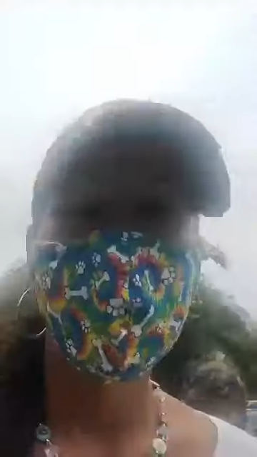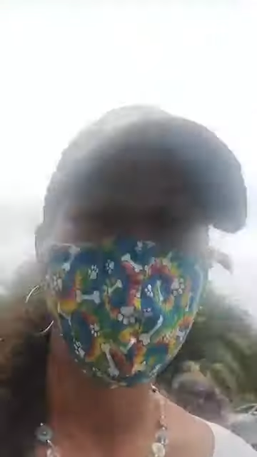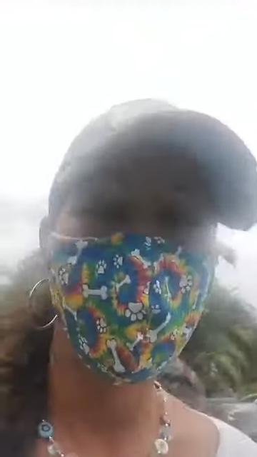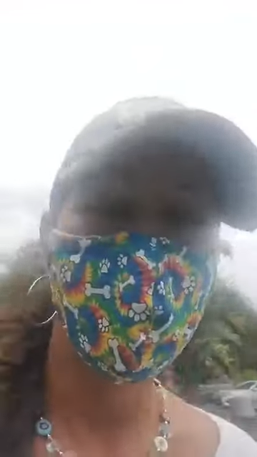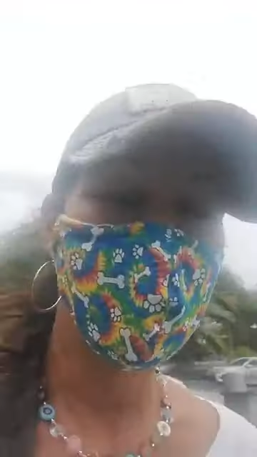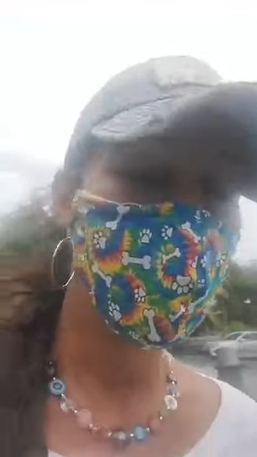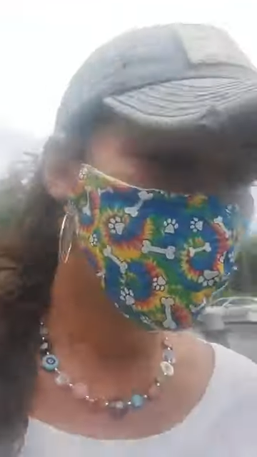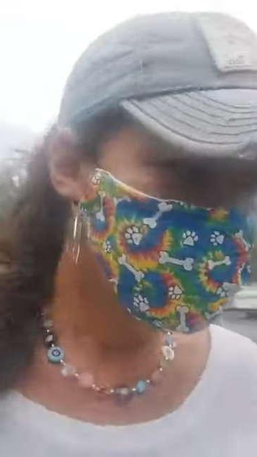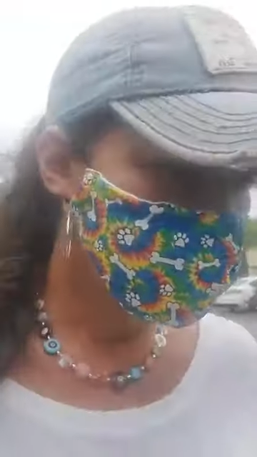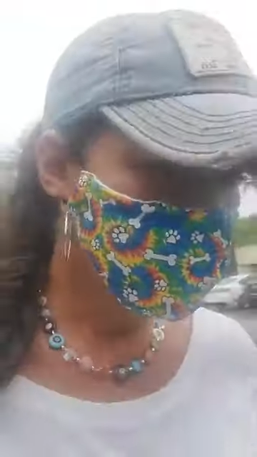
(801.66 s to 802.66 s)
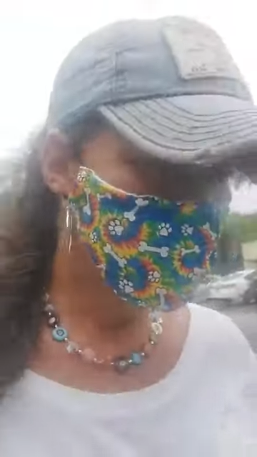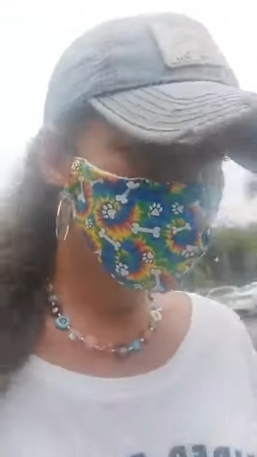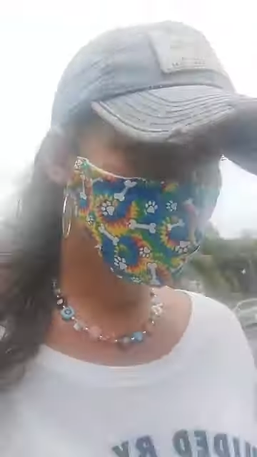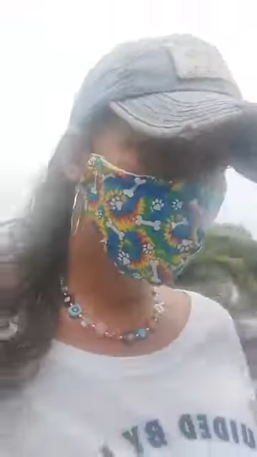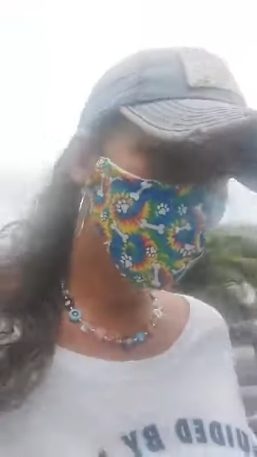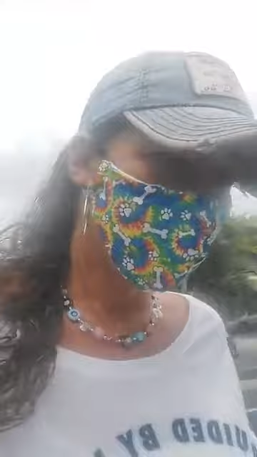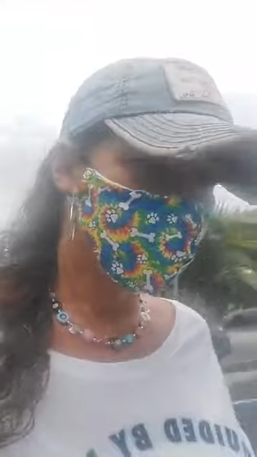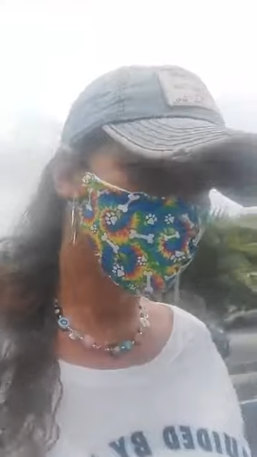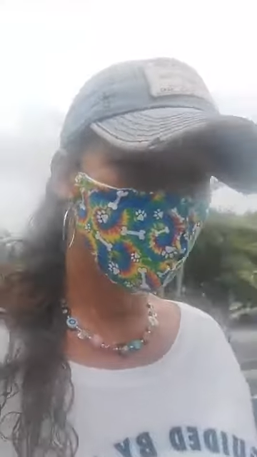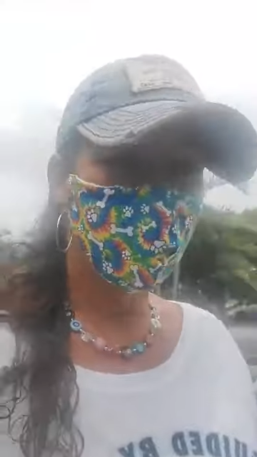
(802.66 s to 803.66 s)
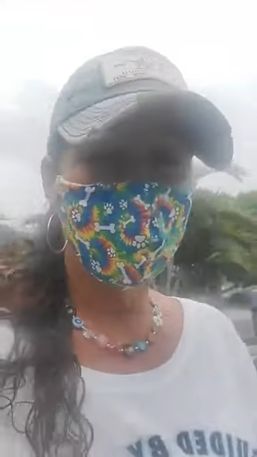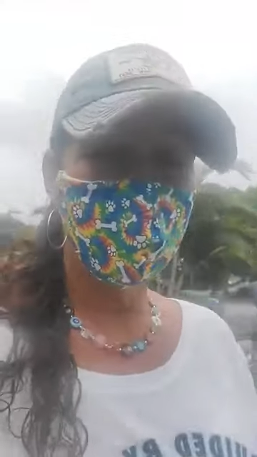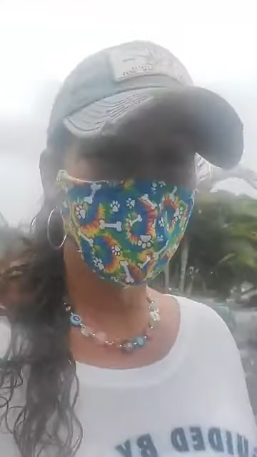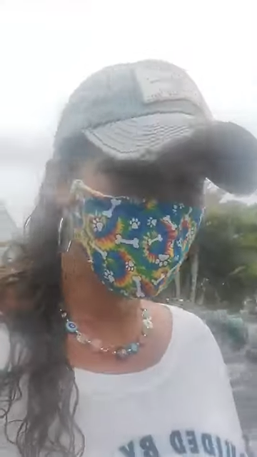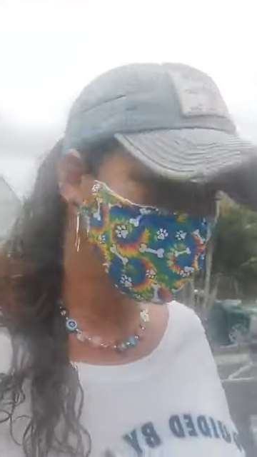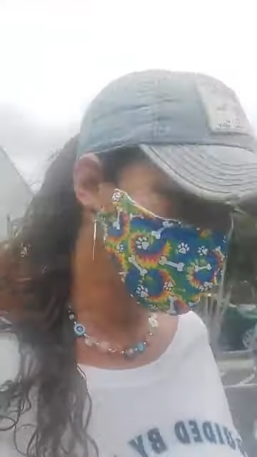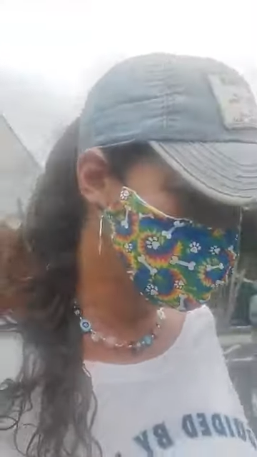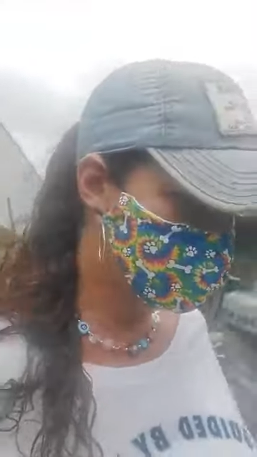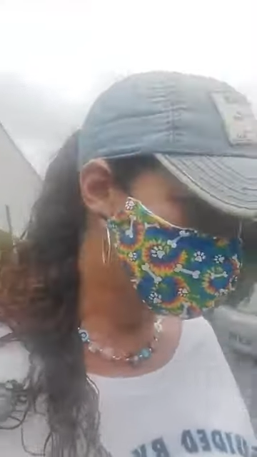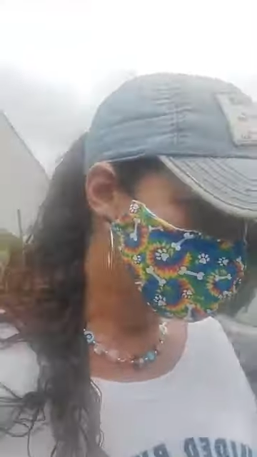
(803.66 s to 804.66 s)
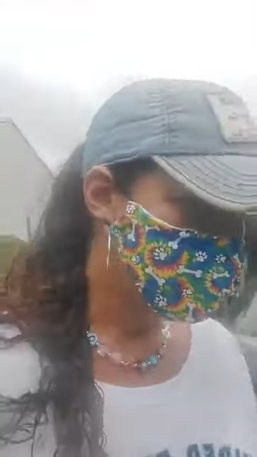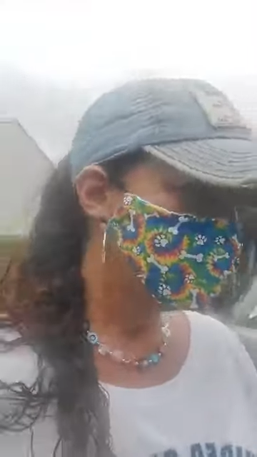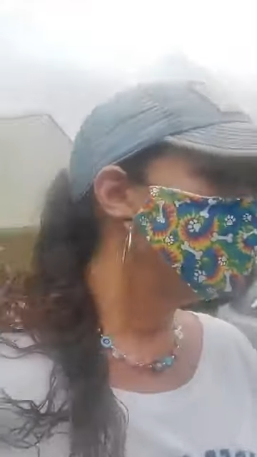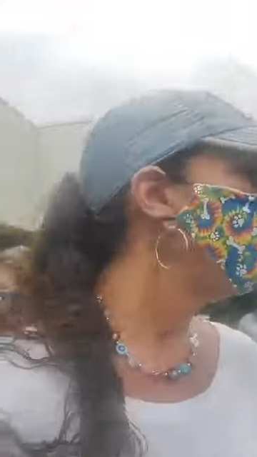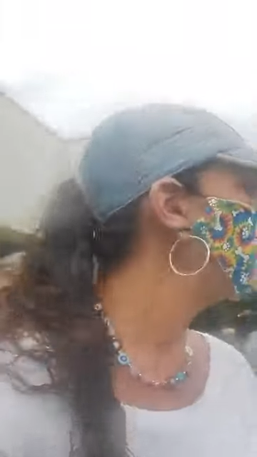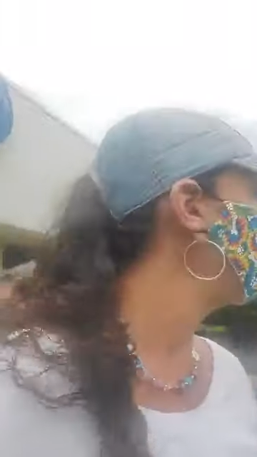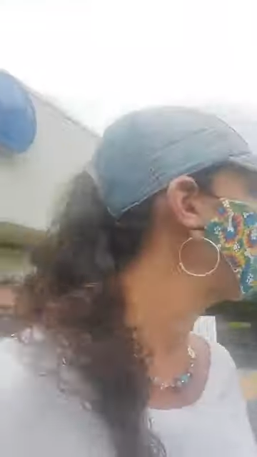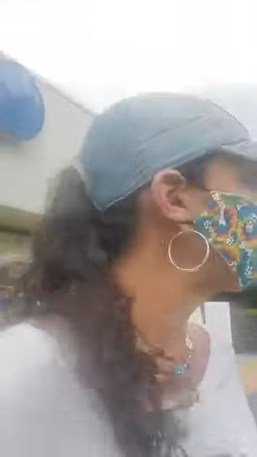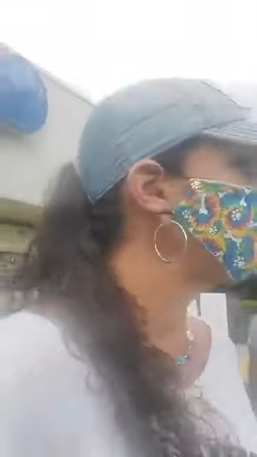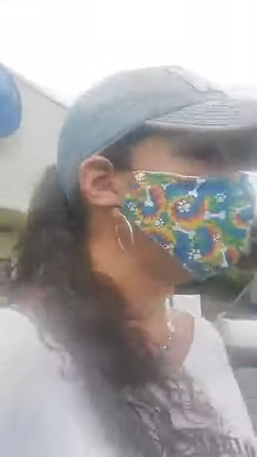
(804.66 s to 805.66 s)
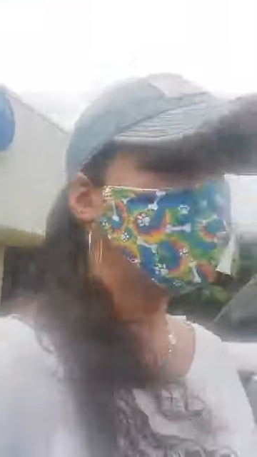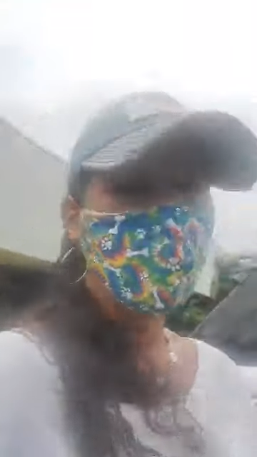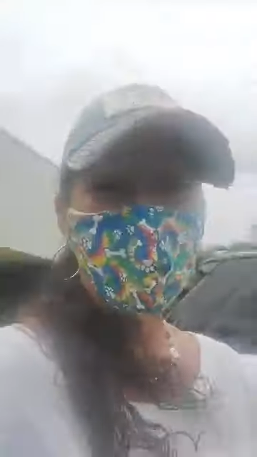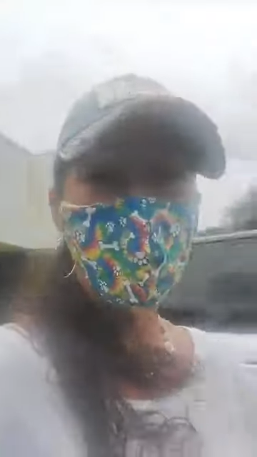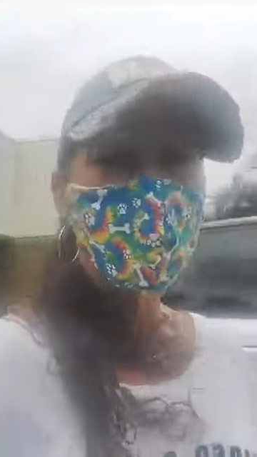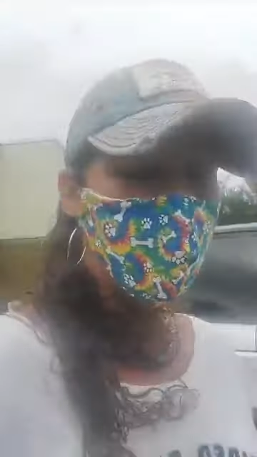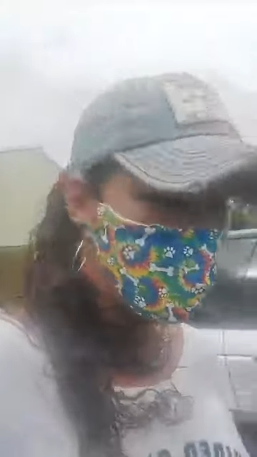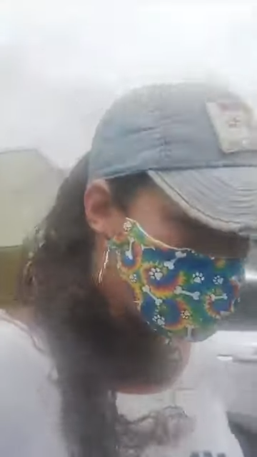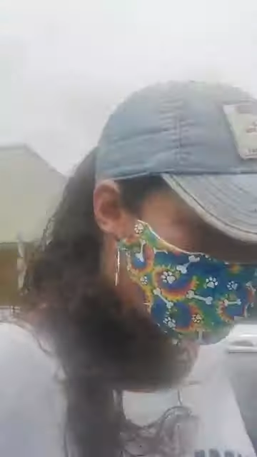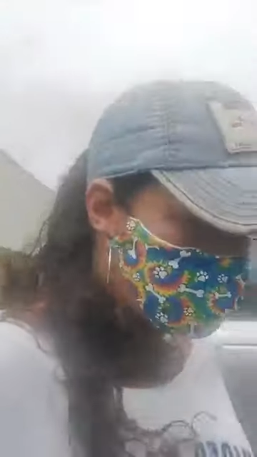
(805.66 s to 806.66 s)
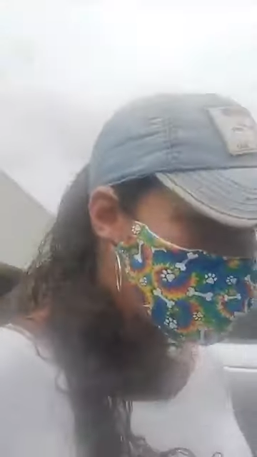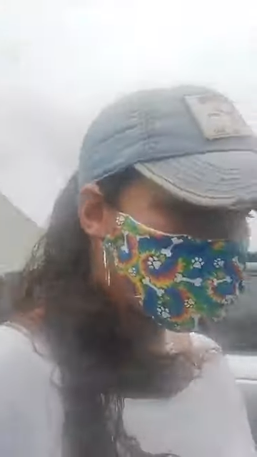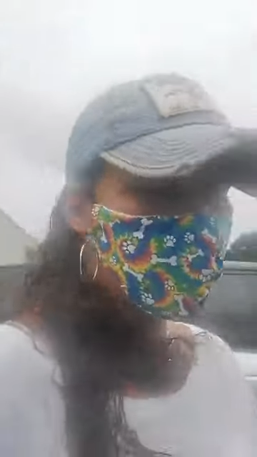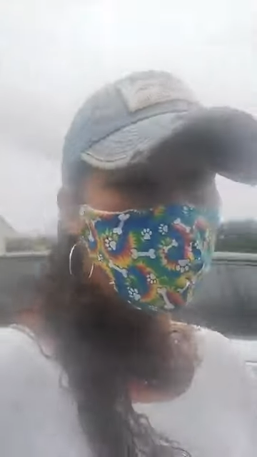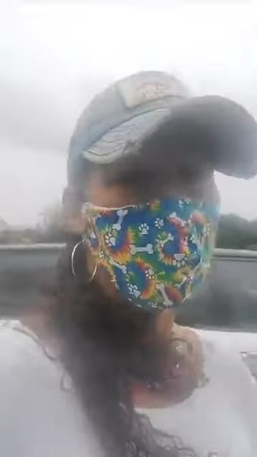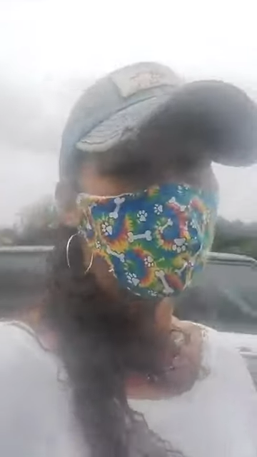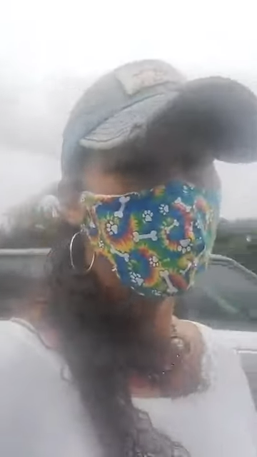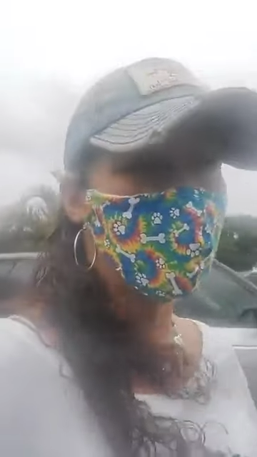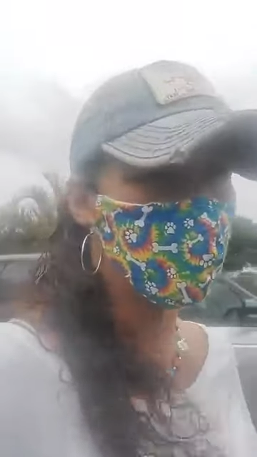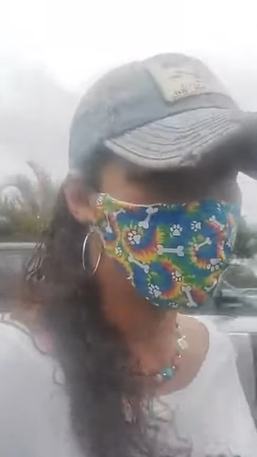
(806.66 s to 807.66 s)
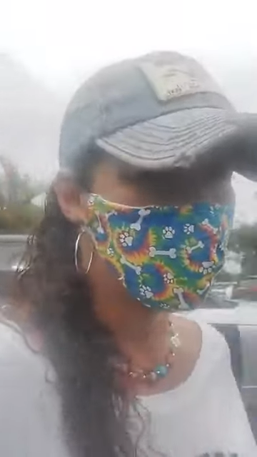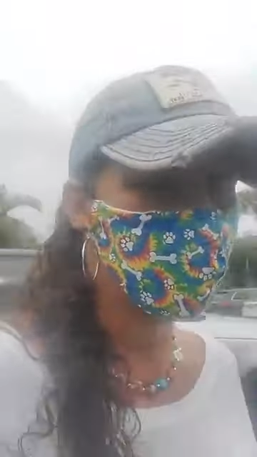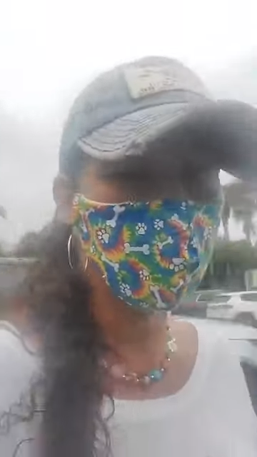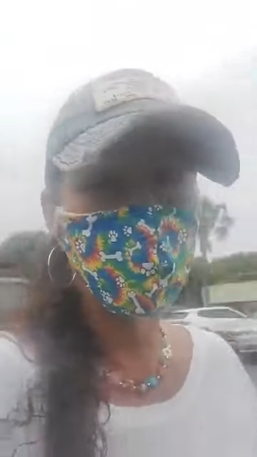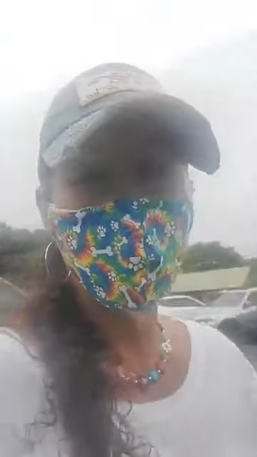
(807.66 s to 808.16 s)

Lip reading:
(no speaker visible)